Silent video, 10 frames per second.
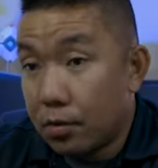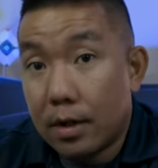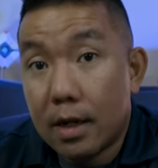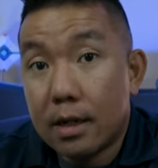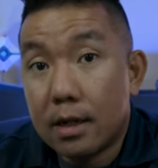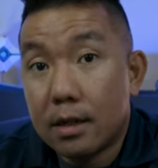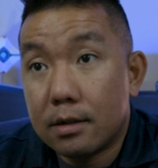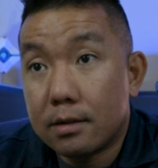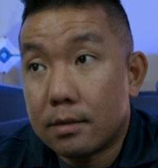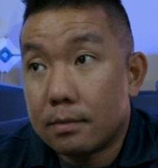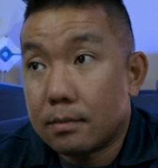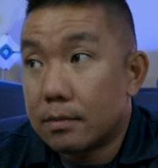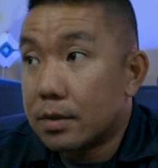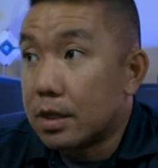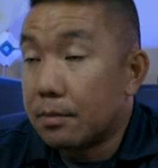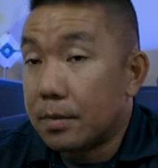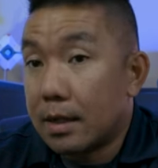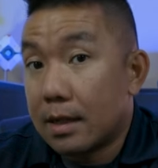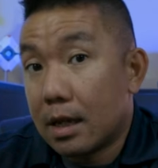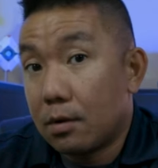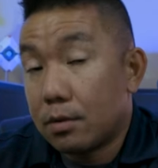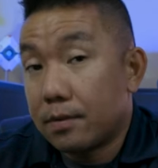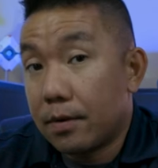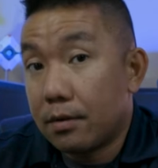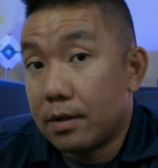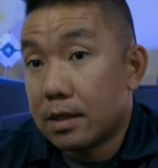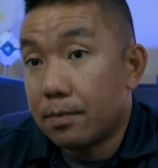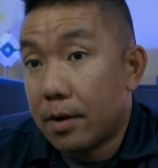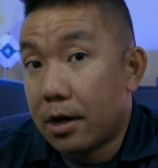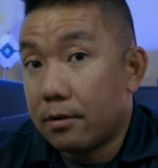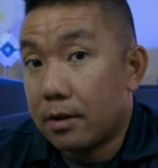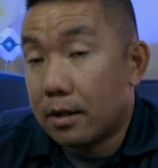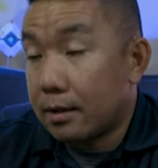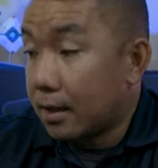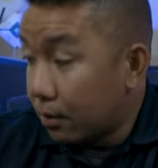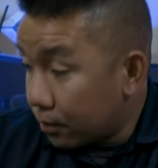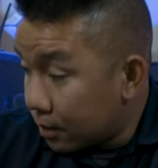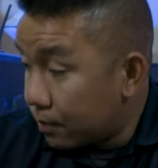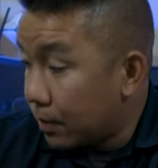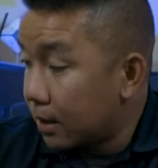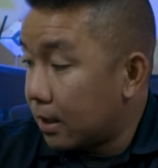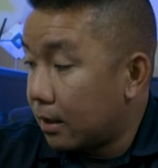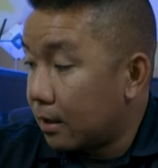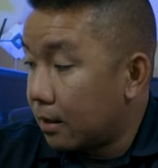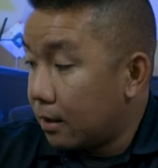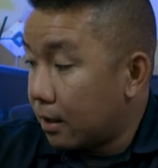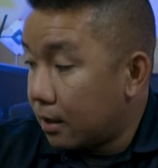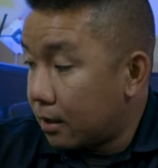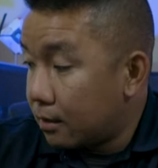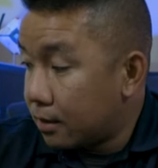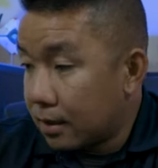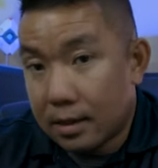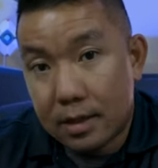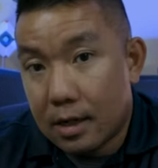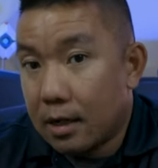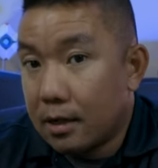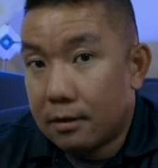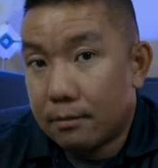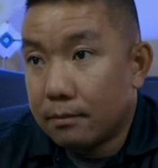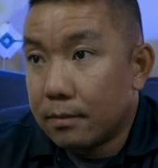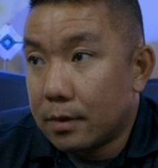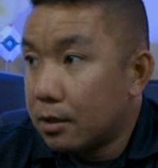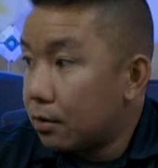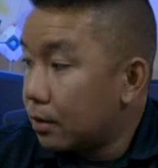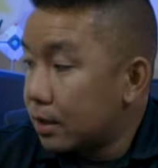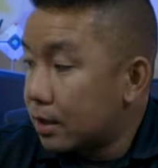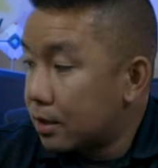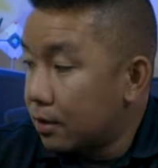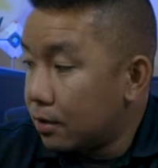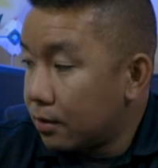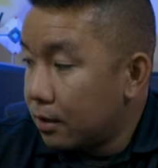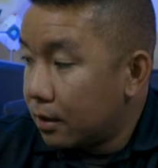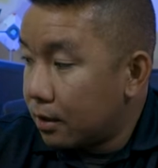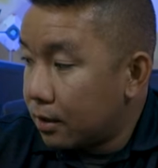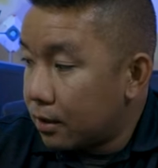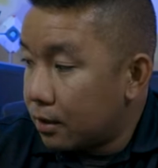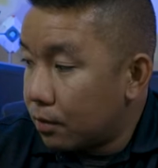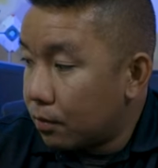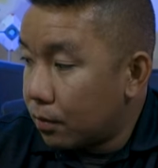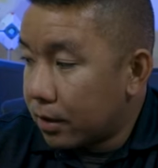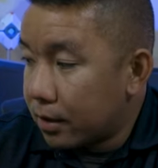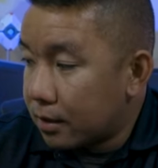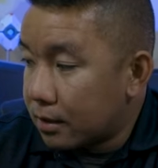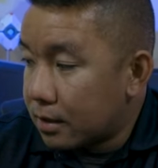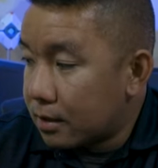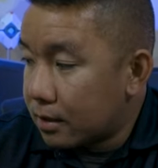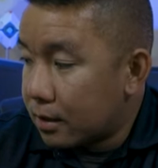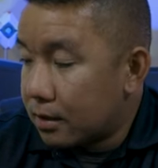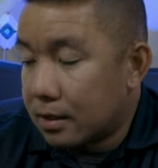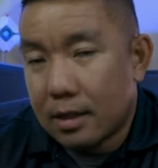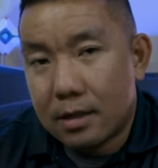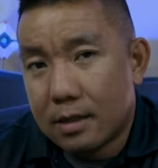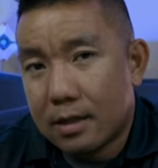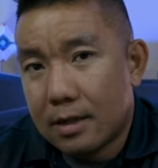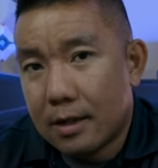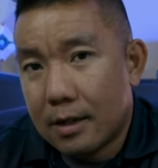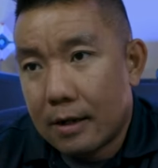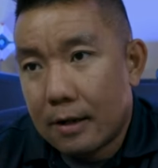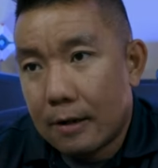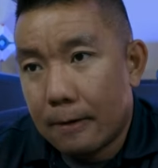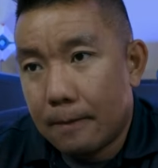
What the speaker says: created something that was very inspiring, and that was Mickey. And to this day, he's still with us in a sense. It's like,